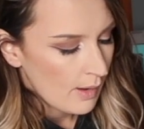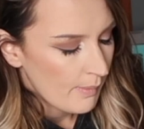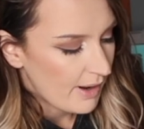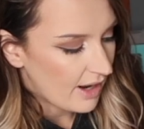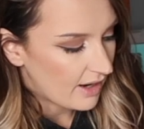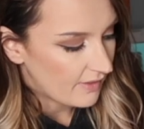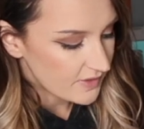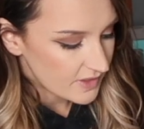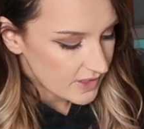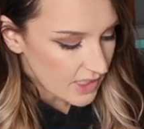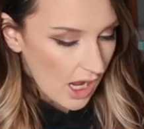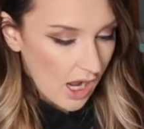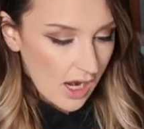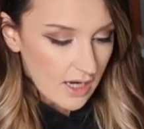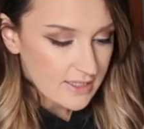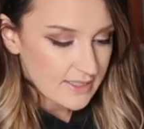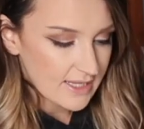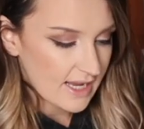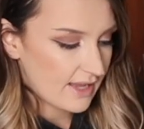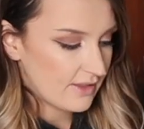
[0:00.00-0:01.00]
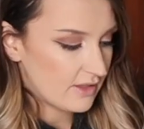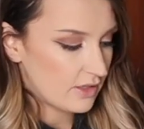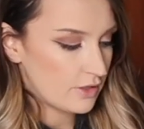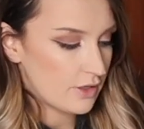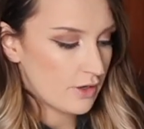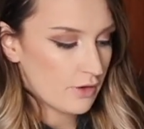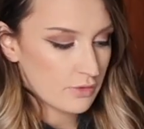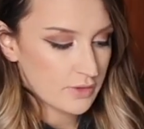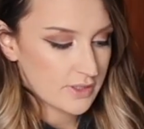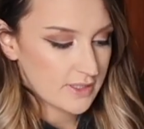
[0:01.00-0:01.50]
pair of socks, and they're
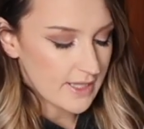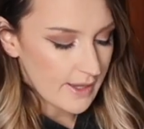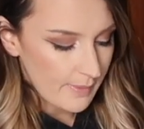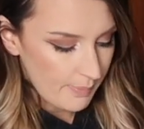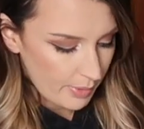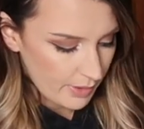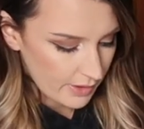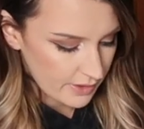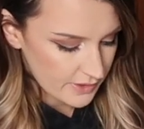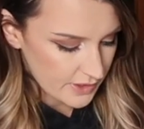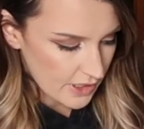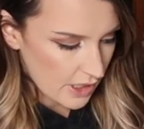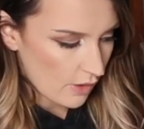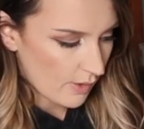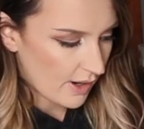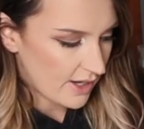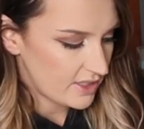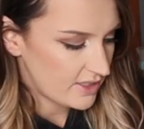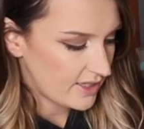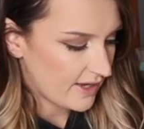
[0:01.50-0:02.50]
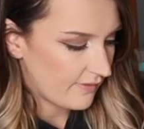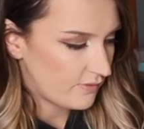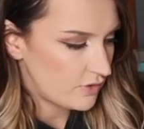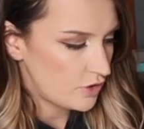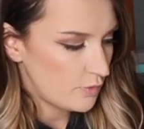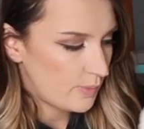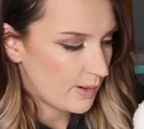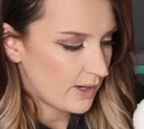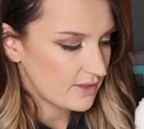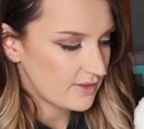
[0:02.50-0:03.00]
no slip. So I just have
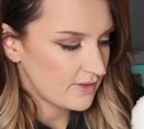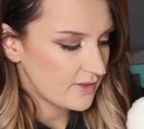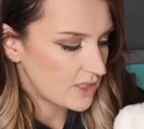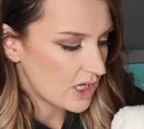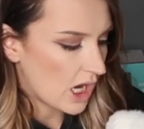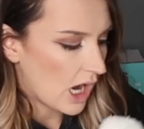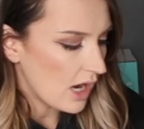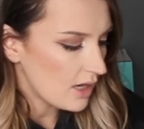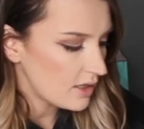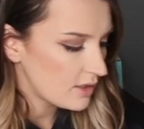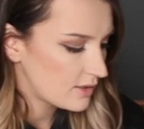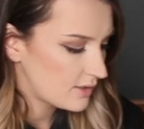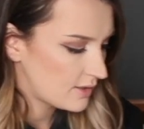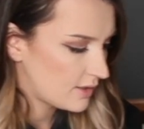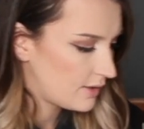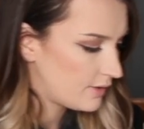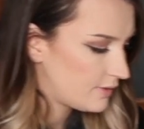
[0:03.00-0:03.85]
two pairs of socks.